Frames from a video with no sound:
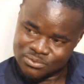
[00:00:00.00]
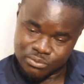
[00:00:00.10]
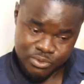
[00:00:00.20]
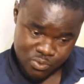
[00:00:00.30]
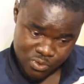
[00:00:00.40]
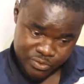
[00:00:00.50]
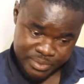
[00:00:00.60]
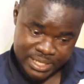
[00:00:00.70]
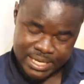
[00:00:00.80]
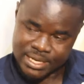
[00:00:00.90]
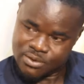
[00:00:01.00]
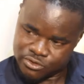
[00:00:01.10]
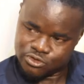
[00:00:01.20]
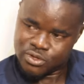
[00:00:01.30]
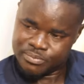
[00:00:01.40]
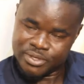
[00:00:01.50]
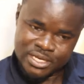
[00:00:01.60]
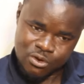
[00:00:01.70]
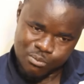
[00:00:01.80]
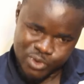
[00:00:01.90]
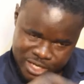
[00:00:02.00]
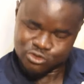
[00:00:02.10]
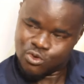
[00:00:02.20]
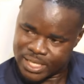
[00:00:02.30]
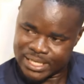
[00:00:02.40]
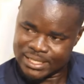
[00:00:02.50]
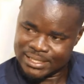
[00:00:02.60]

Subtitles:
I'm going to remember the church. I'm going to remember the church.